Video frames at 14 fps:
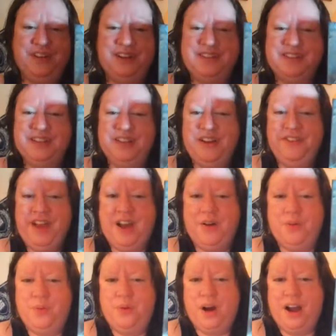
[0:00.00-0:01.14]
I just love how
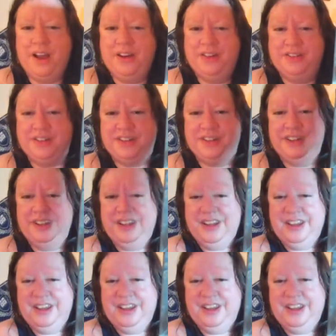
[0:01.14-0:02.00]
wild and